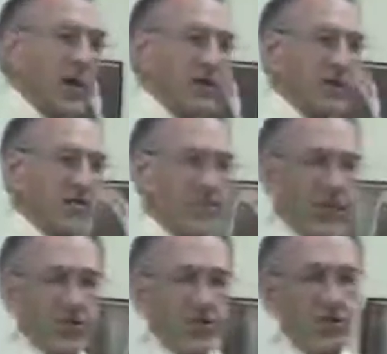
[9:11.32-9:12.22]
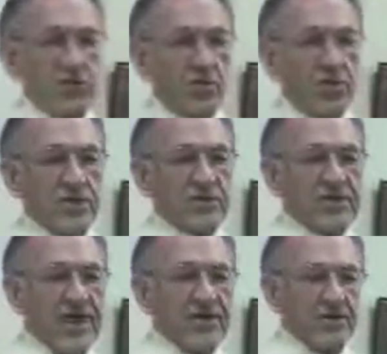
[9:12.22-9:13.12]
like the minute you use the word
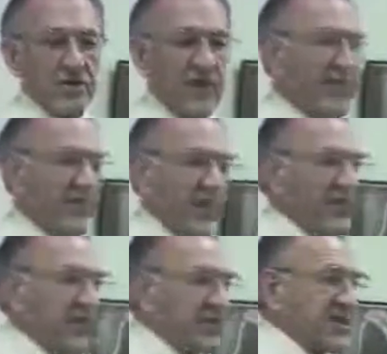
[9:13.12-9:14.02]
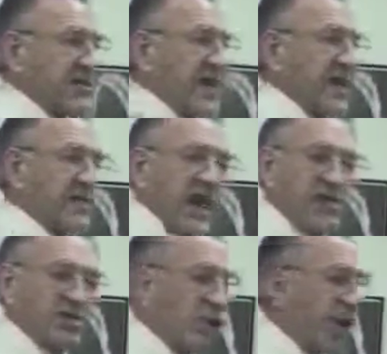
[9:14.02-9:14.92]
sensual, everybody thinks of sex.
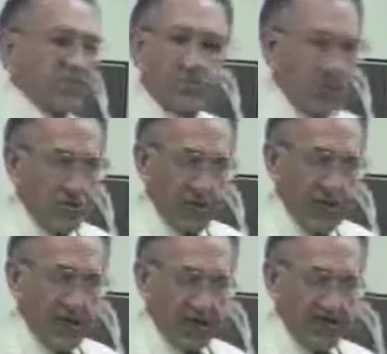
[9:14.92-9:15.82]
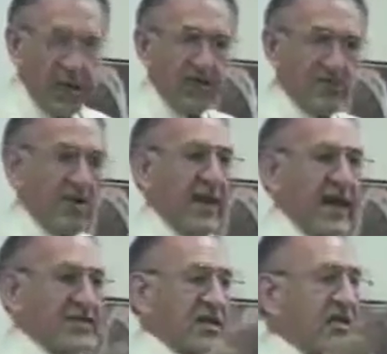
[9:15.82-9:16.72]
That's not true. Sensual
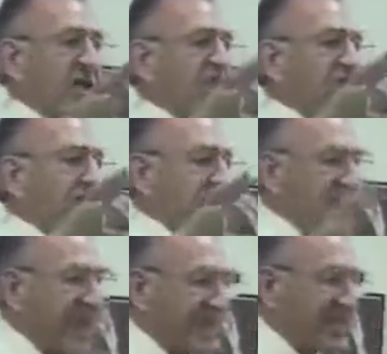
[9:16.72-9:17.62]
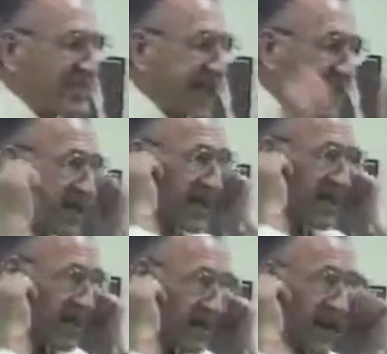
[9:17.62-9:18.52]
has to come from the senses. I can
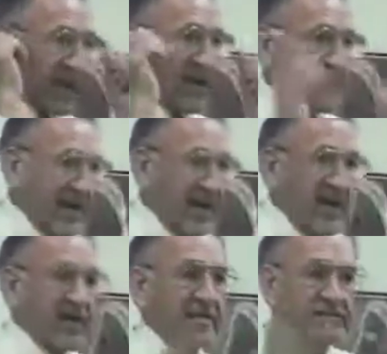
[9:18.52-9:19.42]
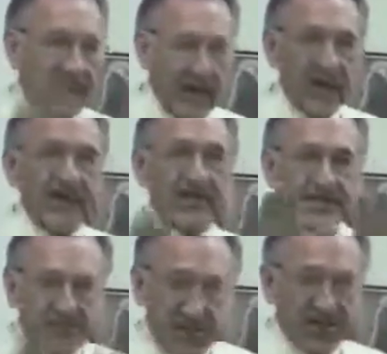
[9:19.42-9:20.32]
hear, I can feel, I can smell, I
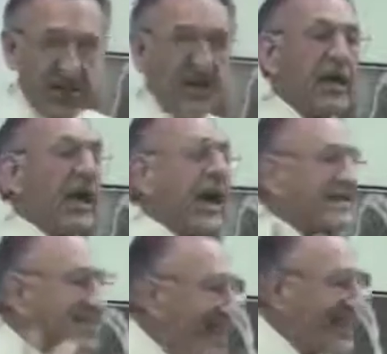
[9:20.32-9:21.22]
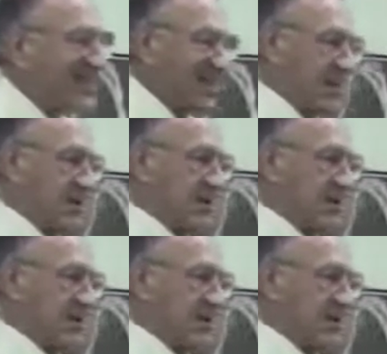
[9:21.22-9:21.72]
can taste. I sense it.